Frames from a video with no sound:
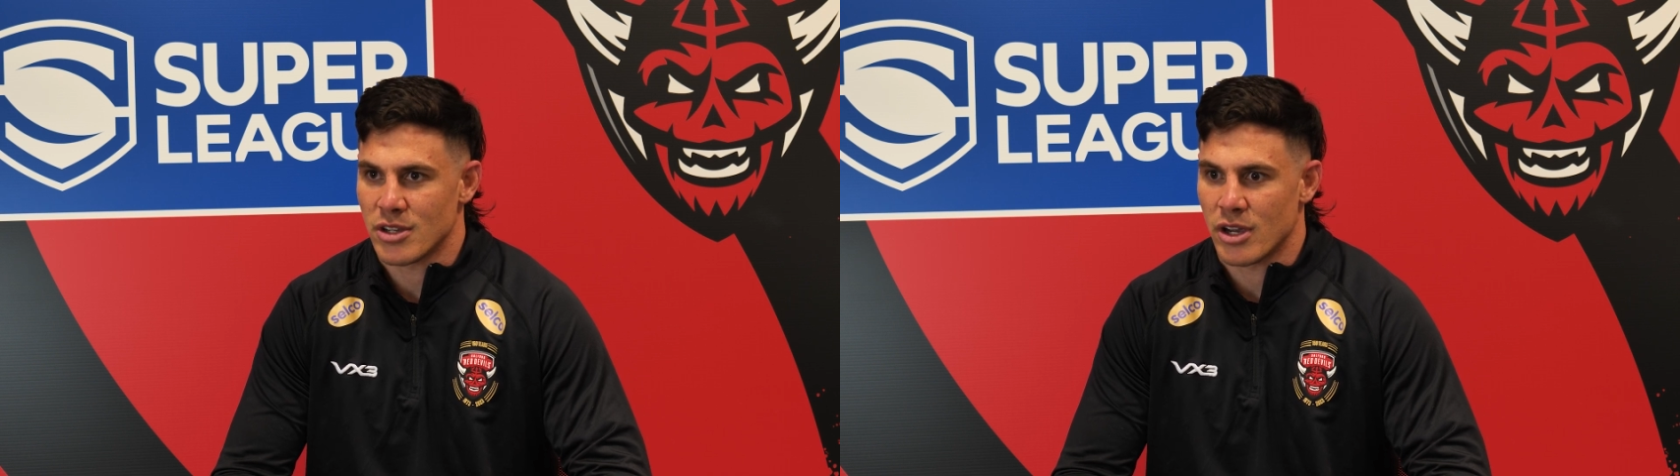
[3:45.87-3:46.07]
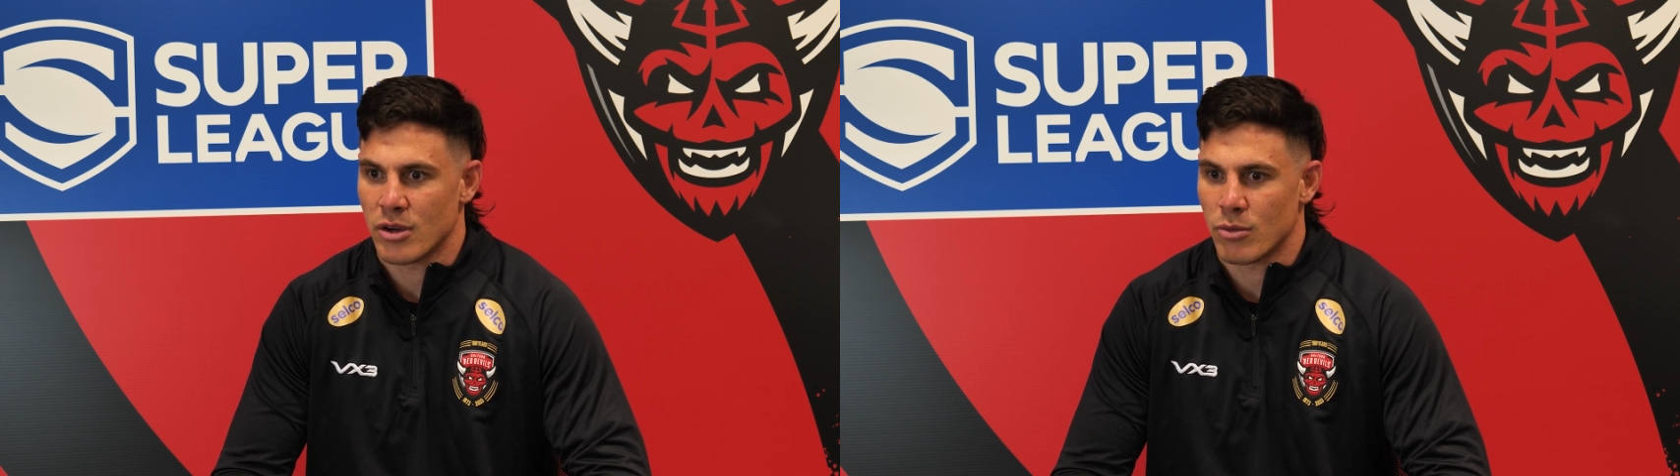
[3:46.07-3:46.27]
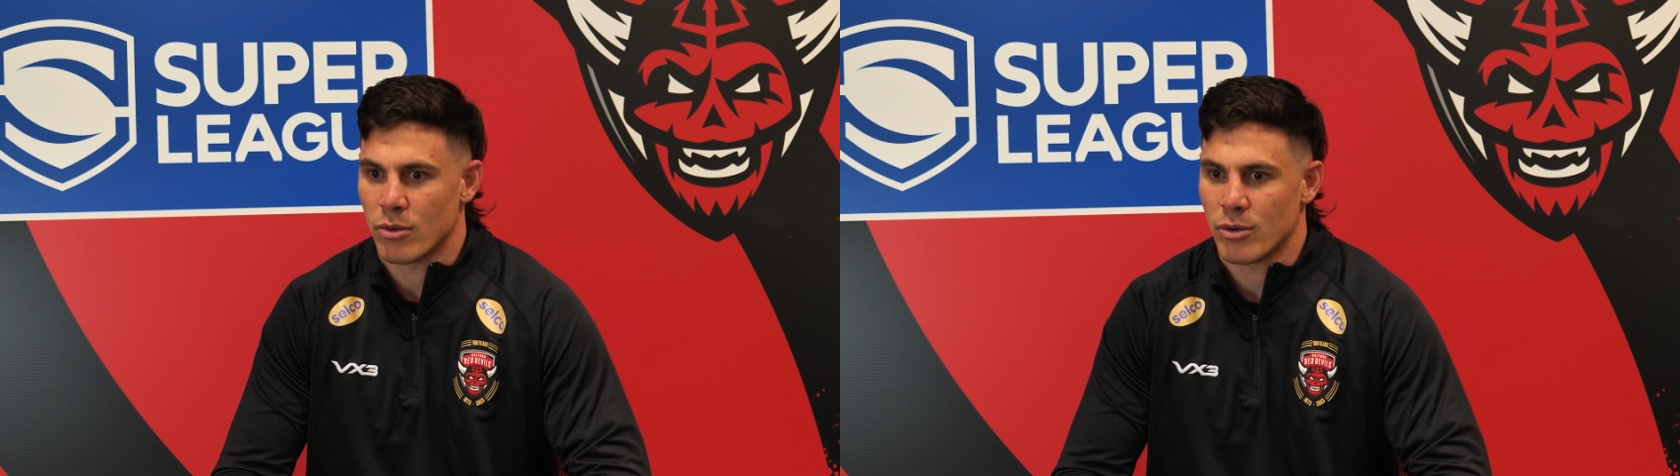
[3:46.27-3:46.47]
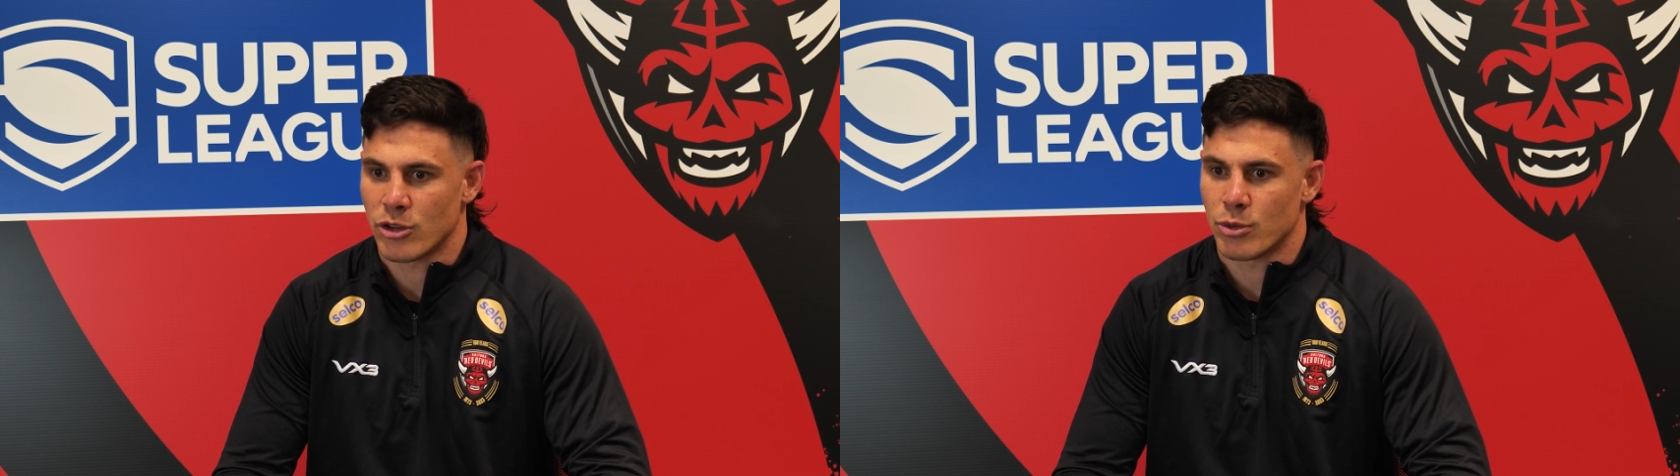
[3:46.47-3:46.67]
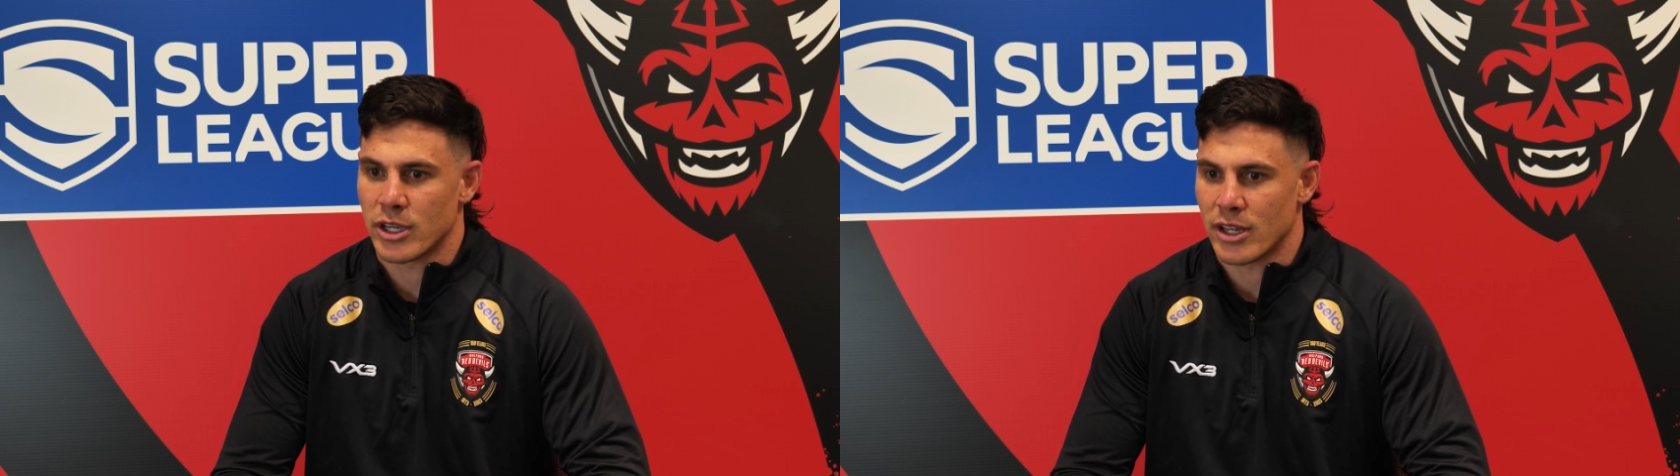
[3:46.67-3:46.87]
So
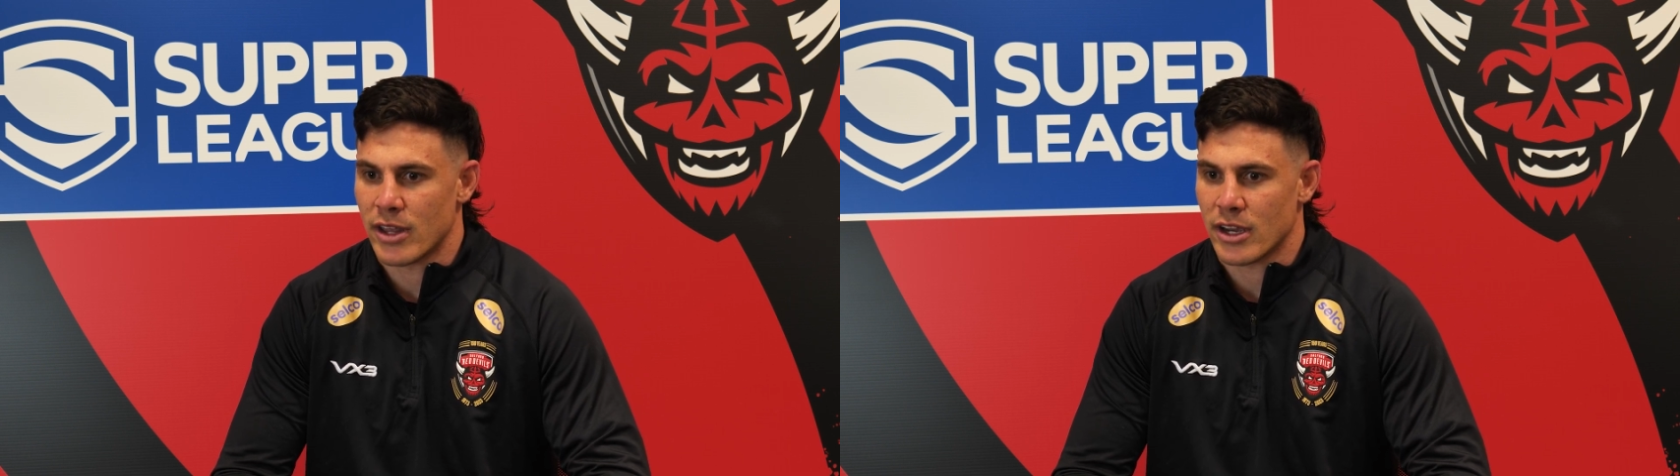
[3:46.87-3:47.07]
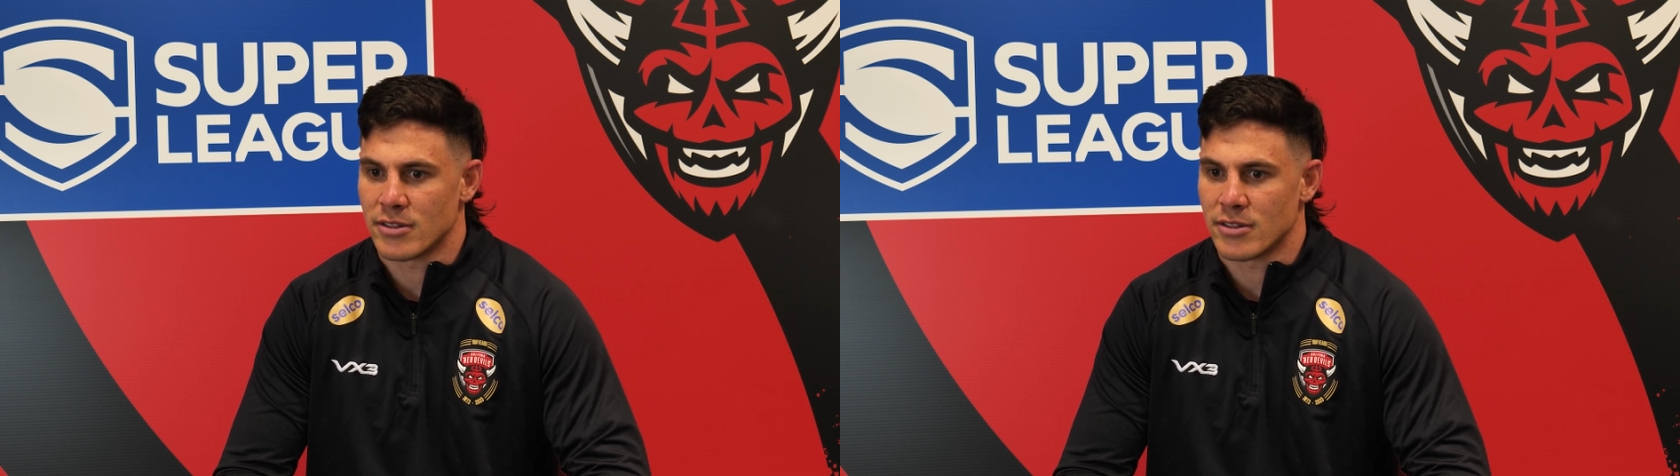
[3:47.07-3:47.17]
once we get that